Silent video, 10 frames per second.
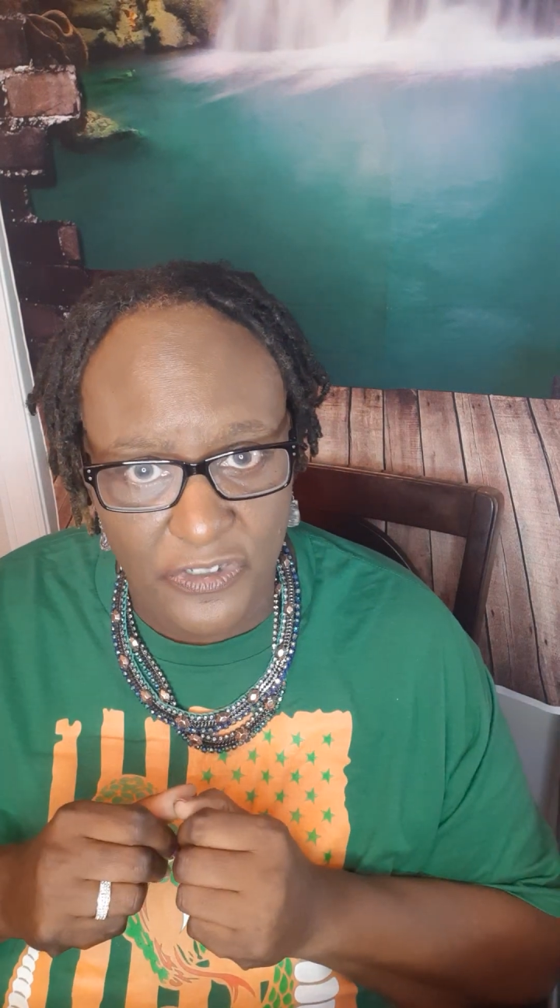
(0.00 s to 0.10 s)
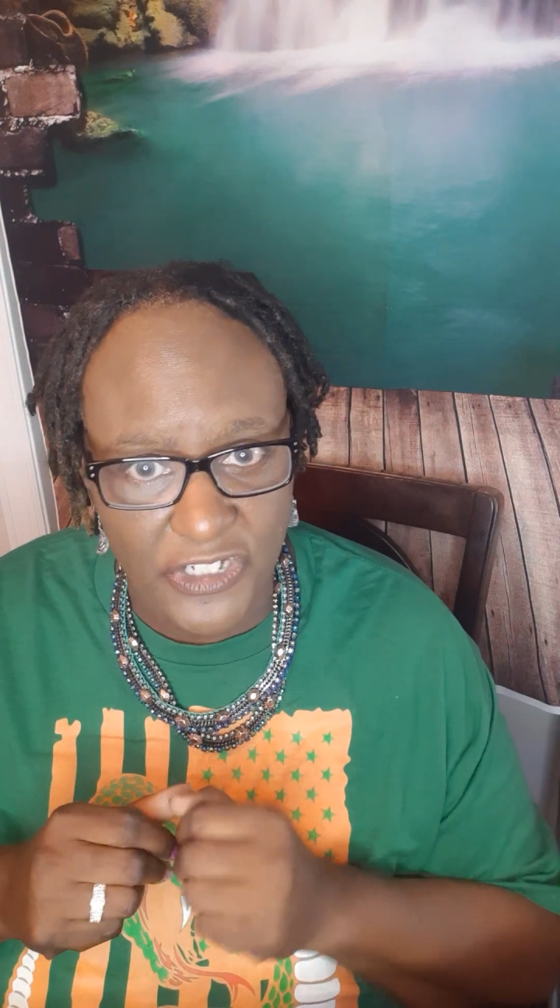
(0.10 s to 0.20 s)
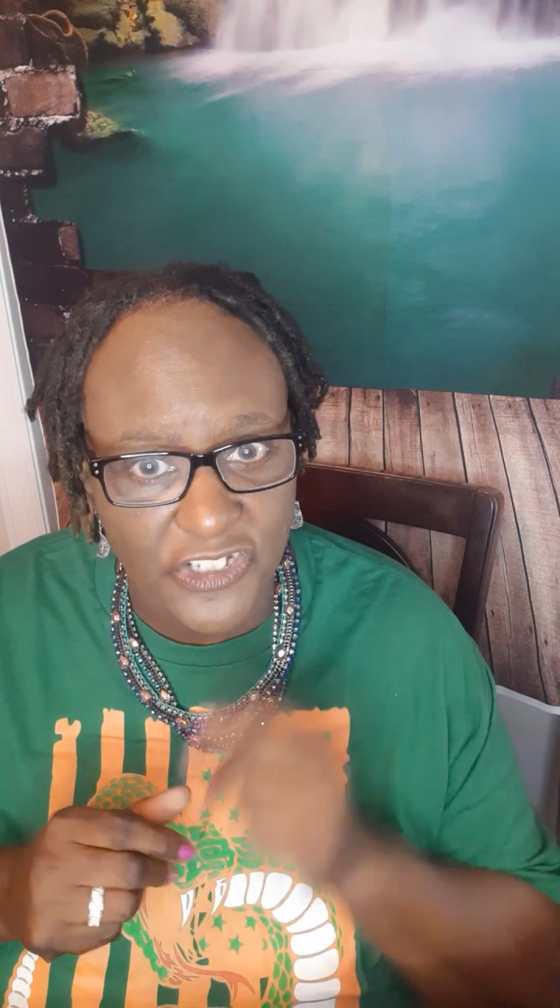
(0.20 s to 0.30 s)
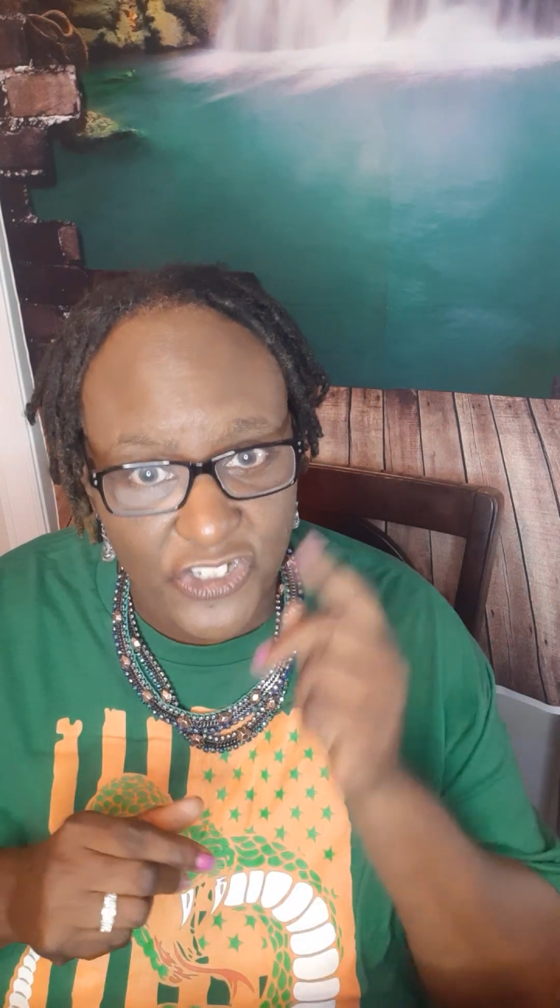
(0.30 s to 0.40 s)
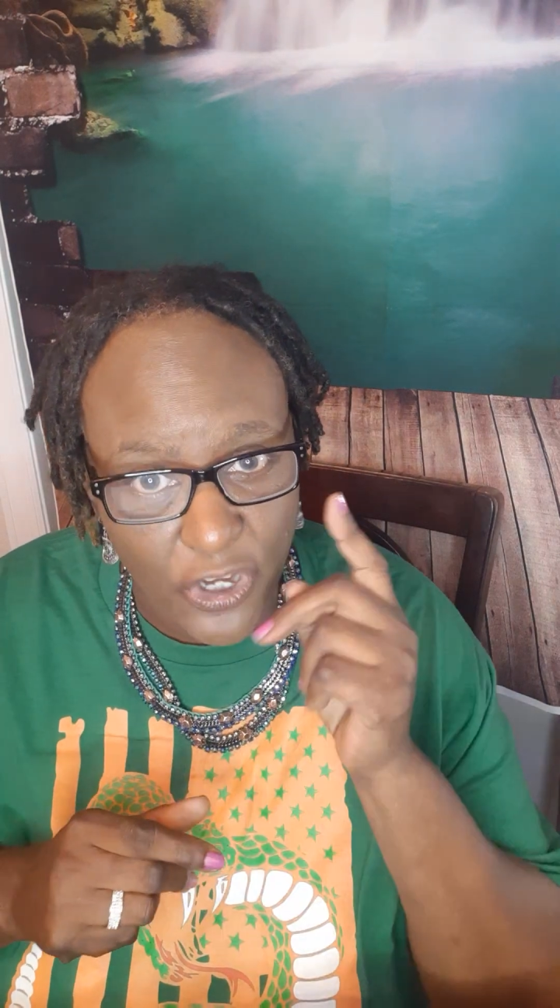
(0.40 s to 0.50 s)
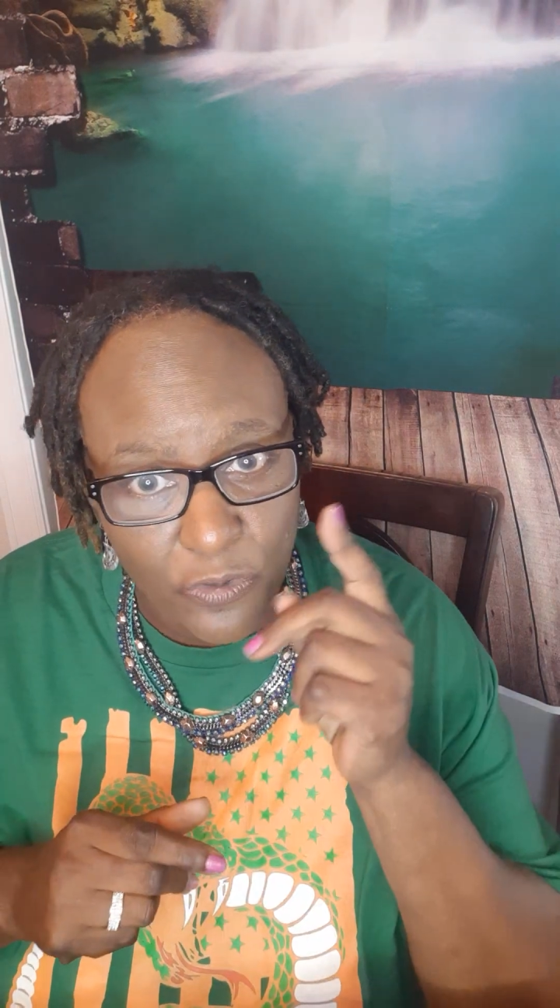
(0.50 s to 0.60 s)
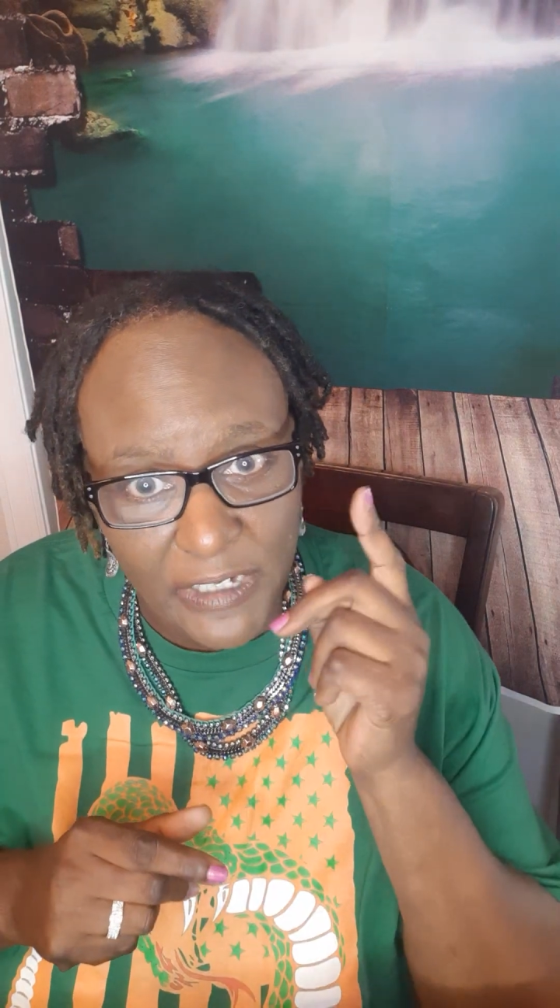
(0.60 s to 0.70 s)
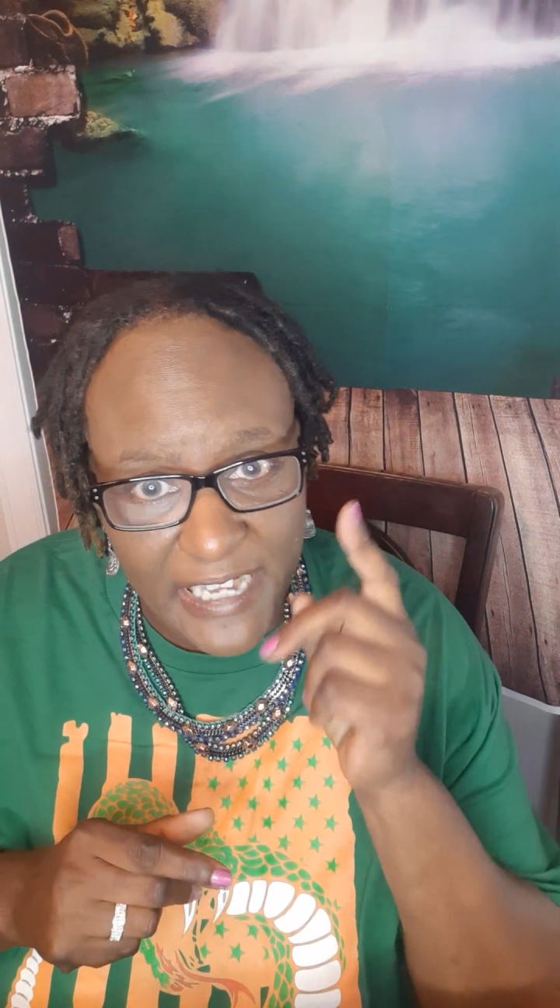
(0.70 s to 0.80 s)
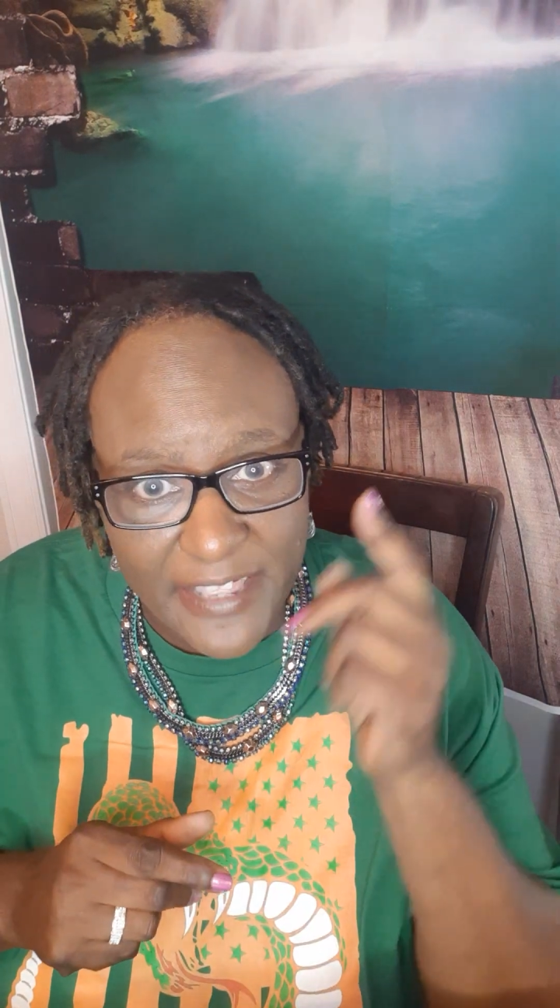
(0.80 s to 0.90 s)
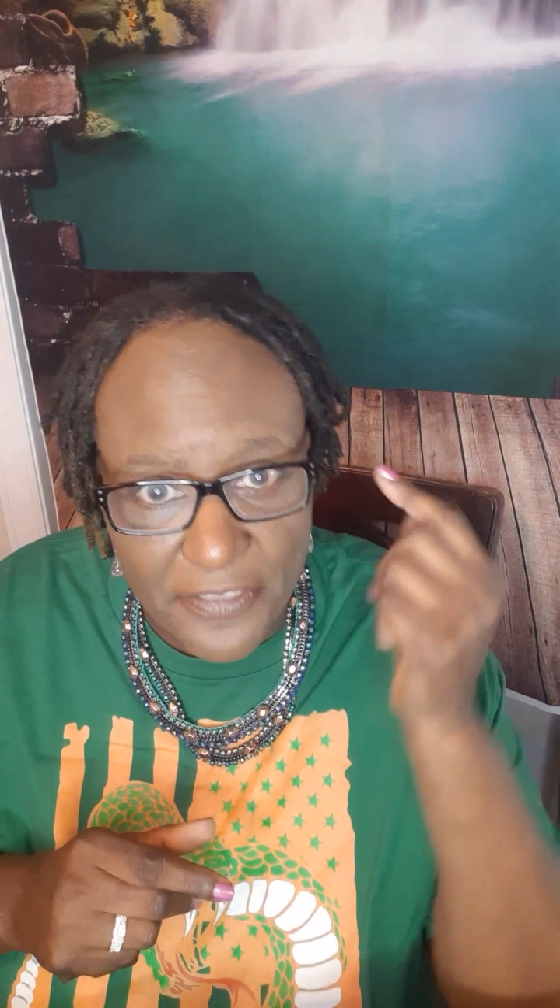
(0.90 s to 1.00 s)
Just
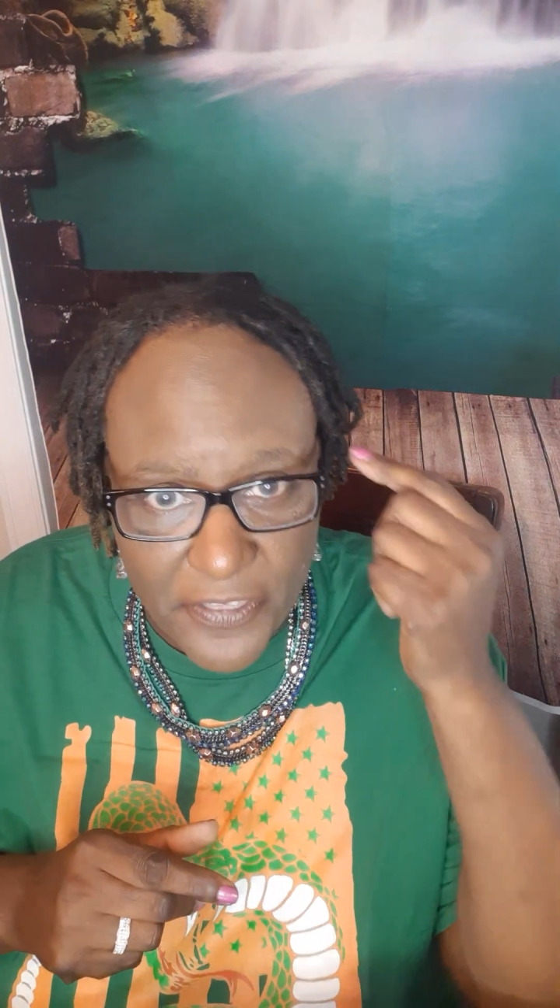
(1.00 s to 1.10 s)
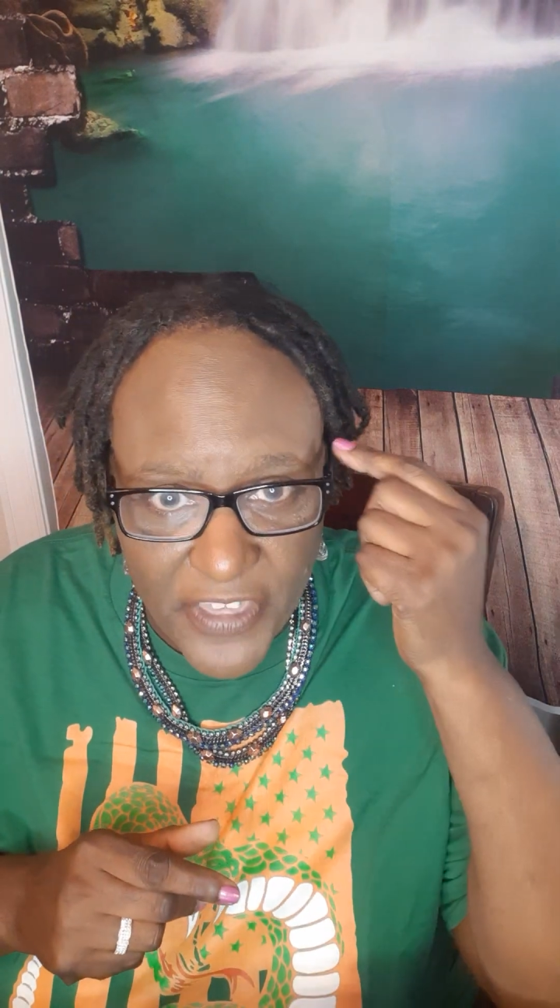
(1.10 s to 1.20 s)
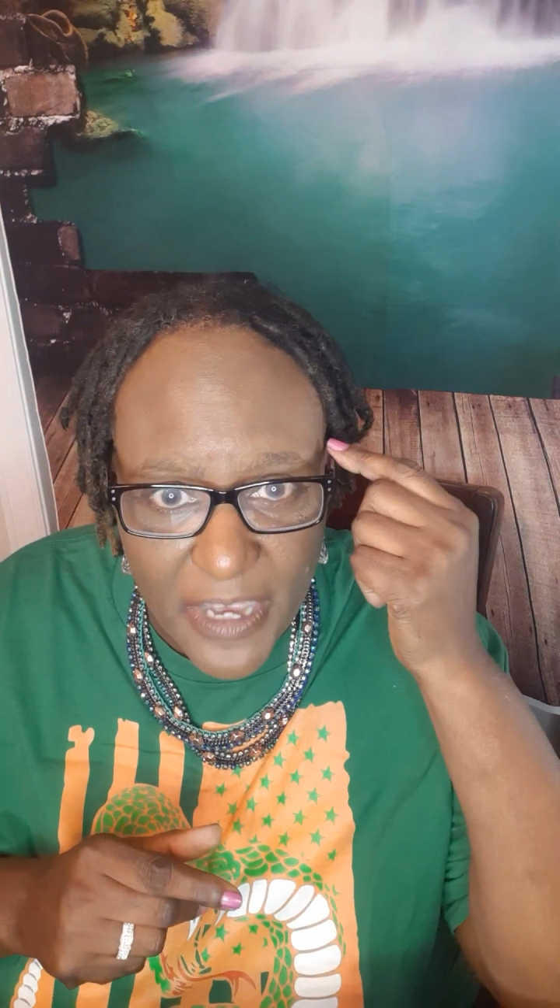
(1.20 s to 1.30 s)
don't let